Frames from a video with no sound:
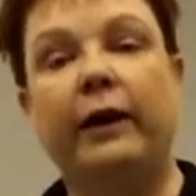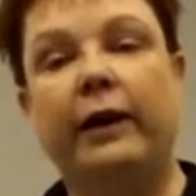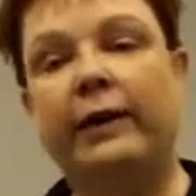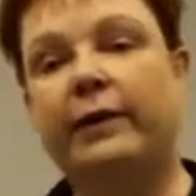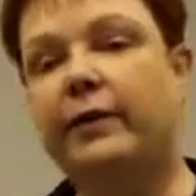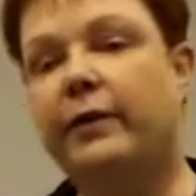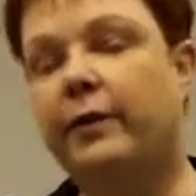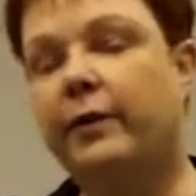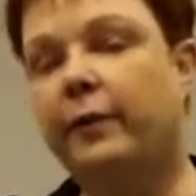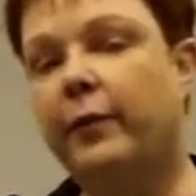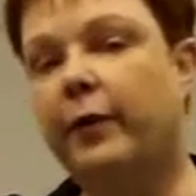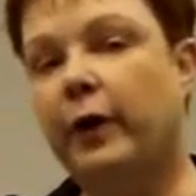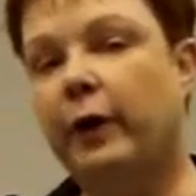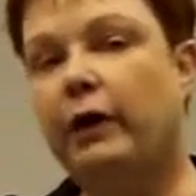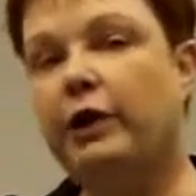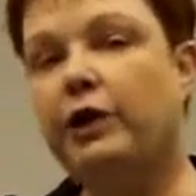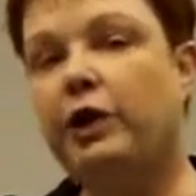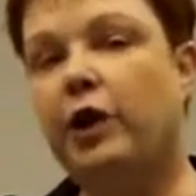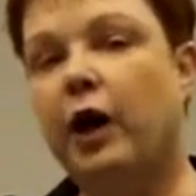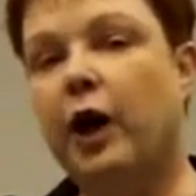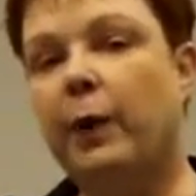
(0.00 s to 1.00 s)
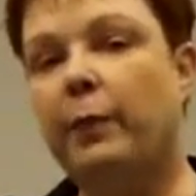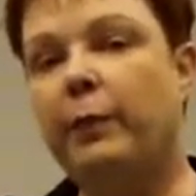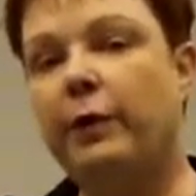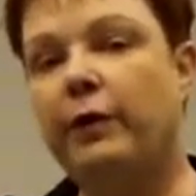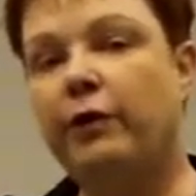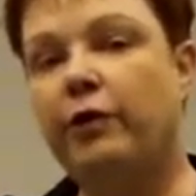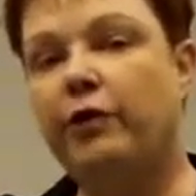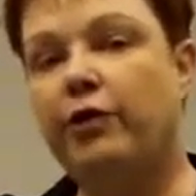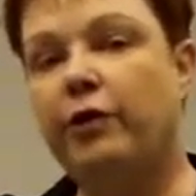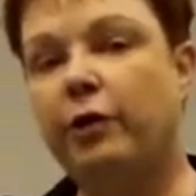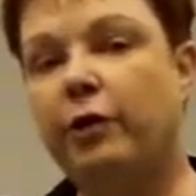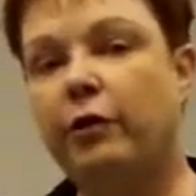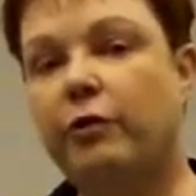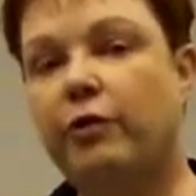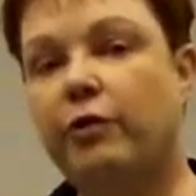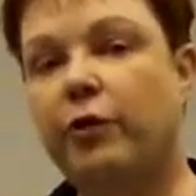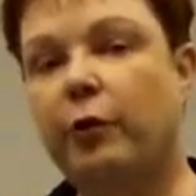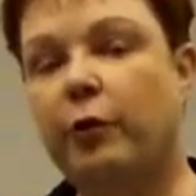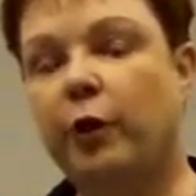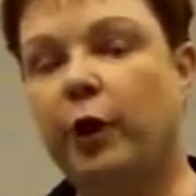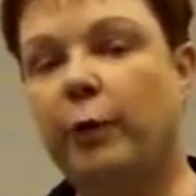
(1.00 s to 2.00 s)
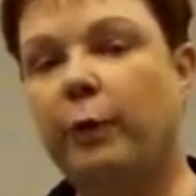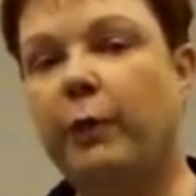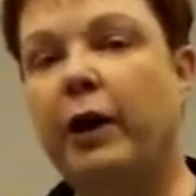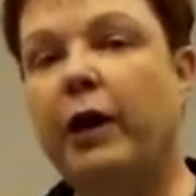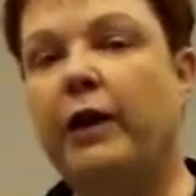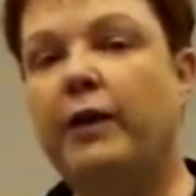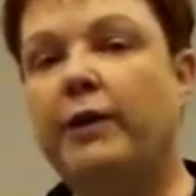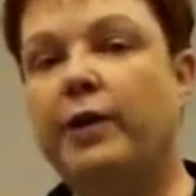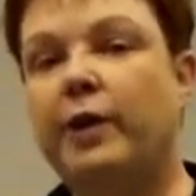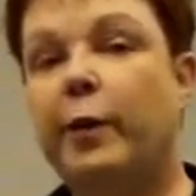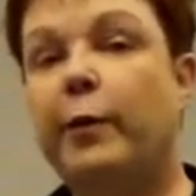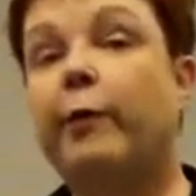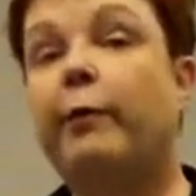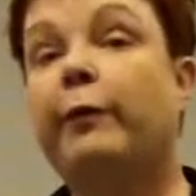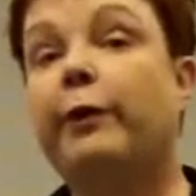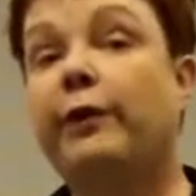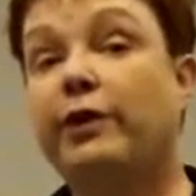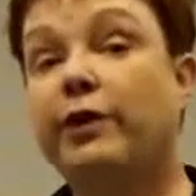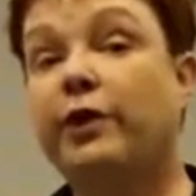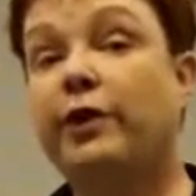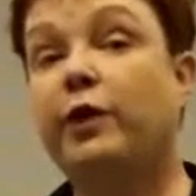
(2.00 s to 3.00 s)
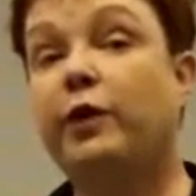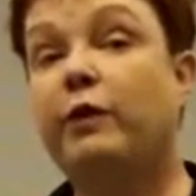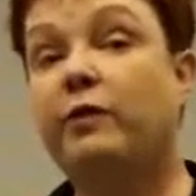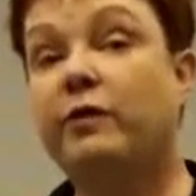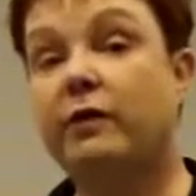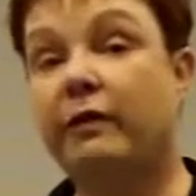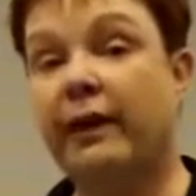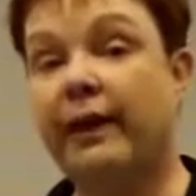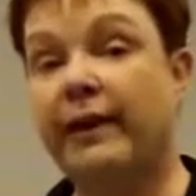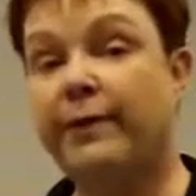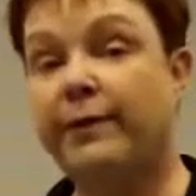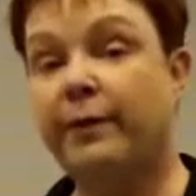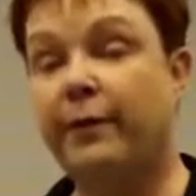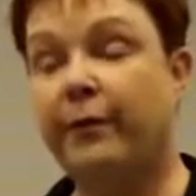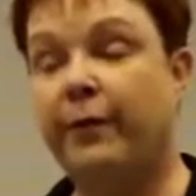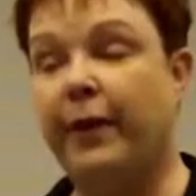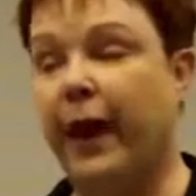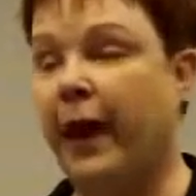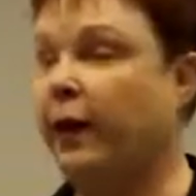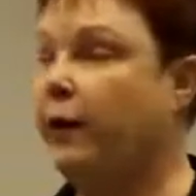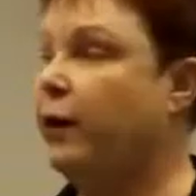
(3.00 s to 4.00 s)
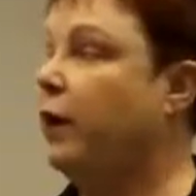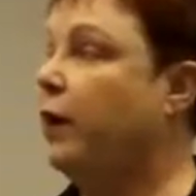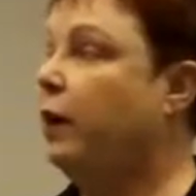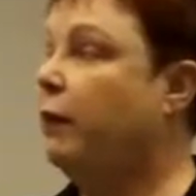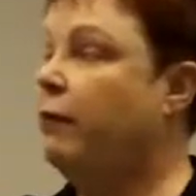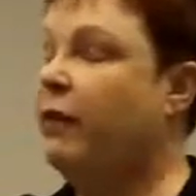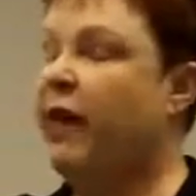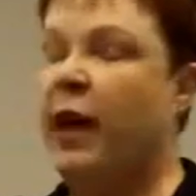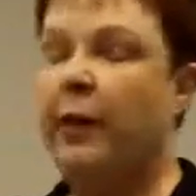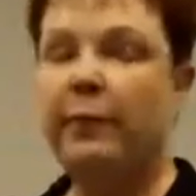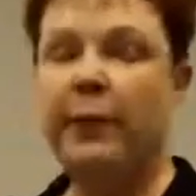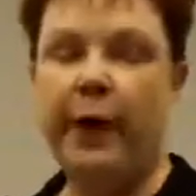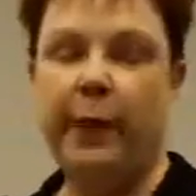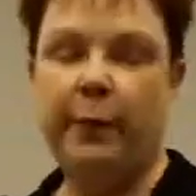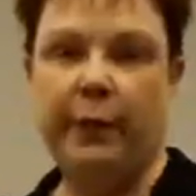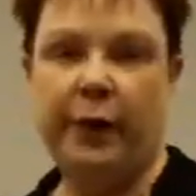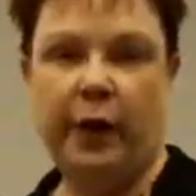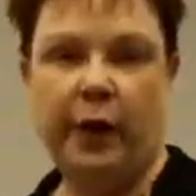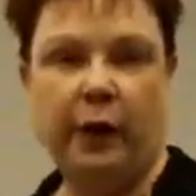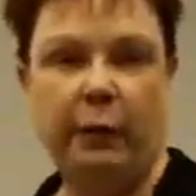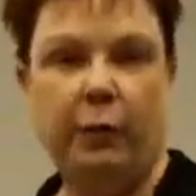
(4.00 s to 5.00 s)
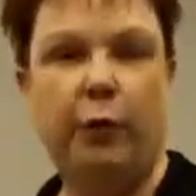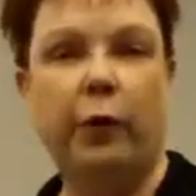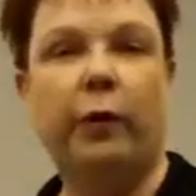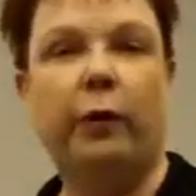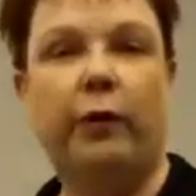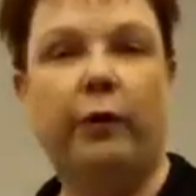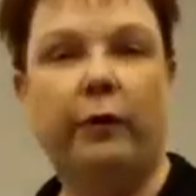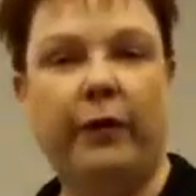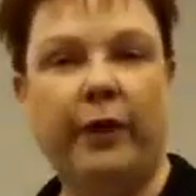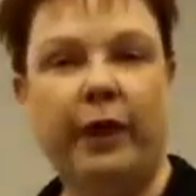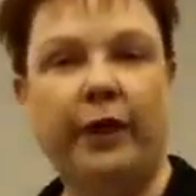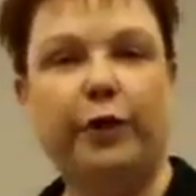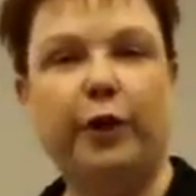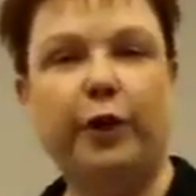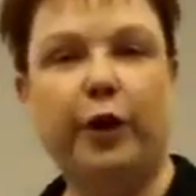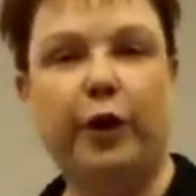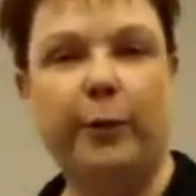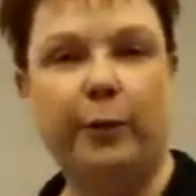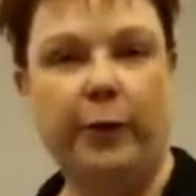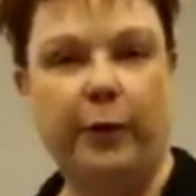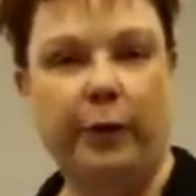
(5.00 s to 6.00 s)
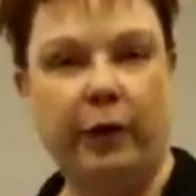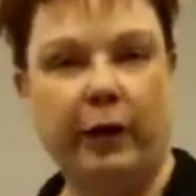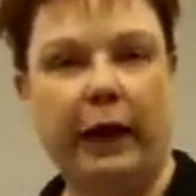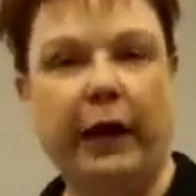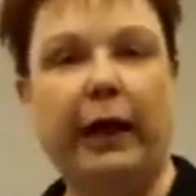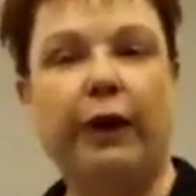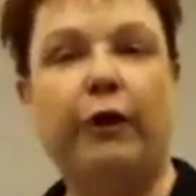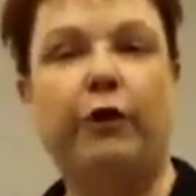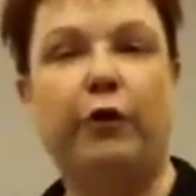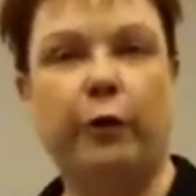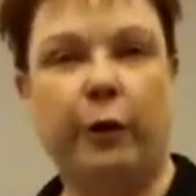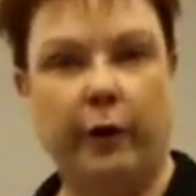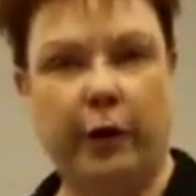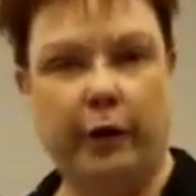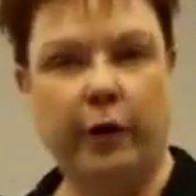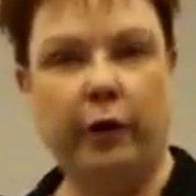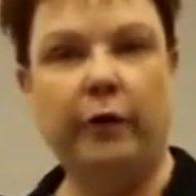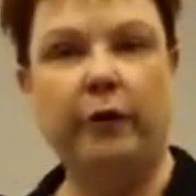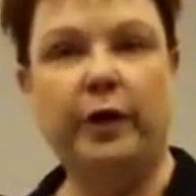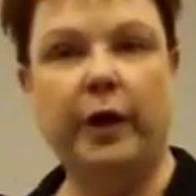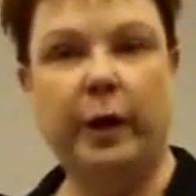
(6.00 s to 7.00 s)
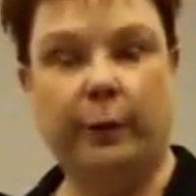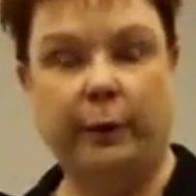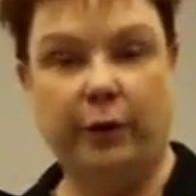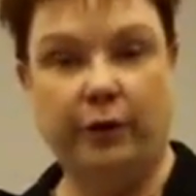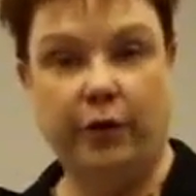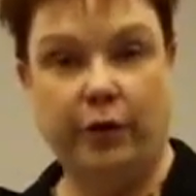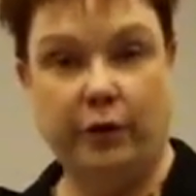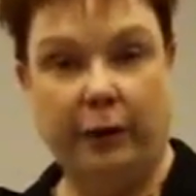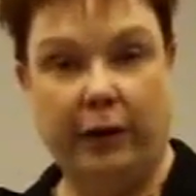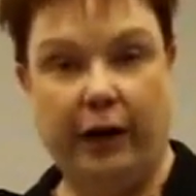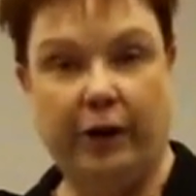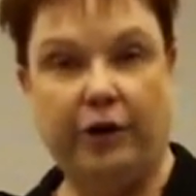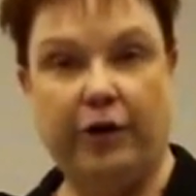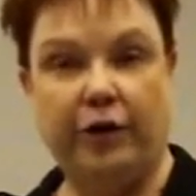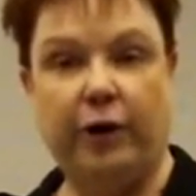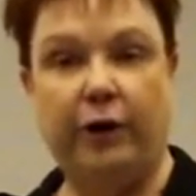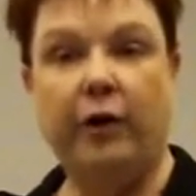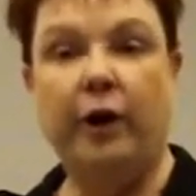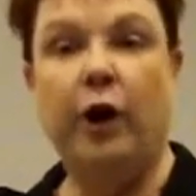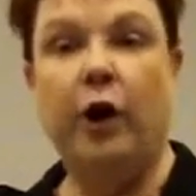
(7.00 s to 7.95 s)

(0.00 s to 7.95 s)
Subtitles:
It's the very top in the sugars group, so we want to use less of that. That might be an important thing to communicate during your demonstration